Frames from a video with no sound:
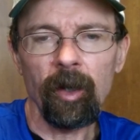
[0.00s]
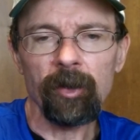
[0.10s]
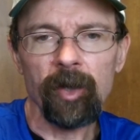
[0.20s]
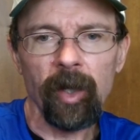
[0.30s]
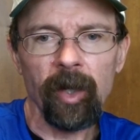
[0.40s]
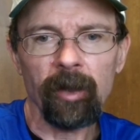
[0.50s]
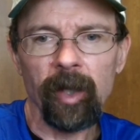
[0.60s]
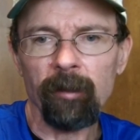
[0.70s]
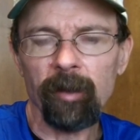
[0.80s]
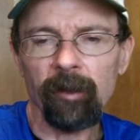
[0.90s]
check out
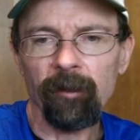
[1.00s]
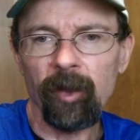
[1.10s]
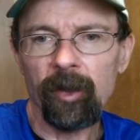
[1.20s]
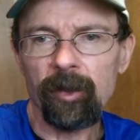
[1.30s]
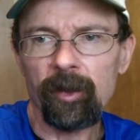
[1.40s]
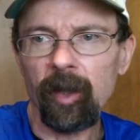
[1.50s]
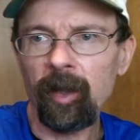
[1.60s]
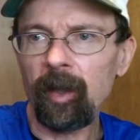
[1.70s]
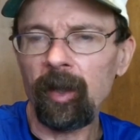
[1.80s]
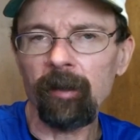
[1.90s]
Land Big Fish.
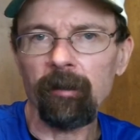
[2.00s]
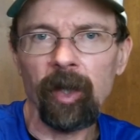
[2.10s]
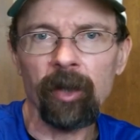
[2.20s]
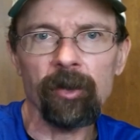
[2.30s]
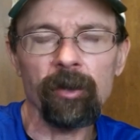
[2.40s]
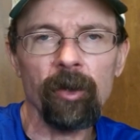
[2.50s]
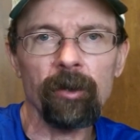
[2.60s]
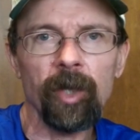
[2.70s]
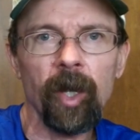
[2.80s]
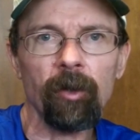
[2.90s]
And as you know,
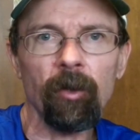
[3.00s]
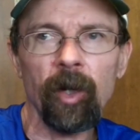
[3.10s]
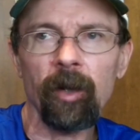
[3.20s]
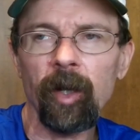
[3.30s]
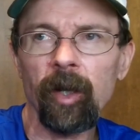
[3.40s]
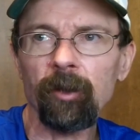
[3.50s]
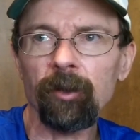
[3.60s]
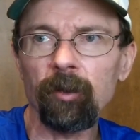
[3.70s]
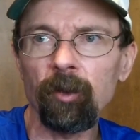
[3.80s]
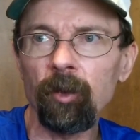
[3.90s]
Tackle Warehouse
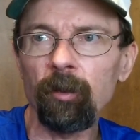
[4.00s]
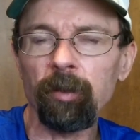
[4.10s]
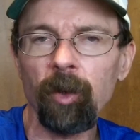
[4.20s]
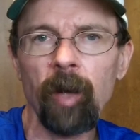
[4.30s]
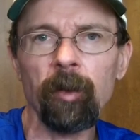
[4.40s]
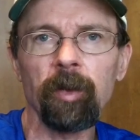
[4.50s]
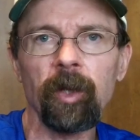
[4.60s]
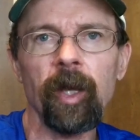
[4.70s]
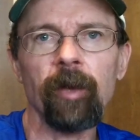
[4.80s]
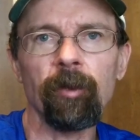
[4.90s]
will
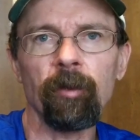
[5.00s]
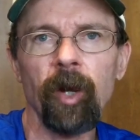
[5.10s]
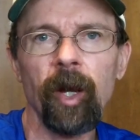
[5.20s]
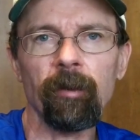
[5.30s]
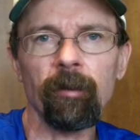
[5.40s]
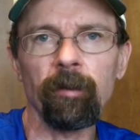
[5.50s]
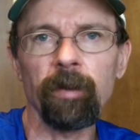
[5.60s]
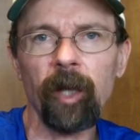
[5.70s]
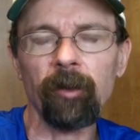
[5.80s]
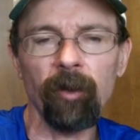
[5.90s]
probably have their Black
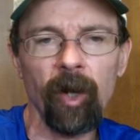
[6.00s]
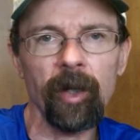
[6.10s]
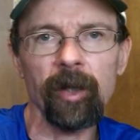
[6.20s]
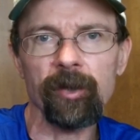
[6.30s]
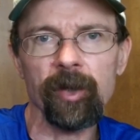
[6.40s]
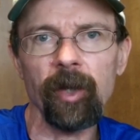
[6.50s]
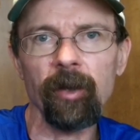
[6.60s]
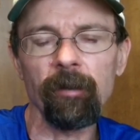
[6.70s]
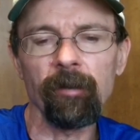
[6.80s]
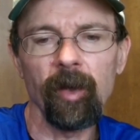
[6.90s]
Friday
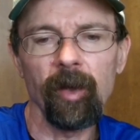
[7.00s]
sale.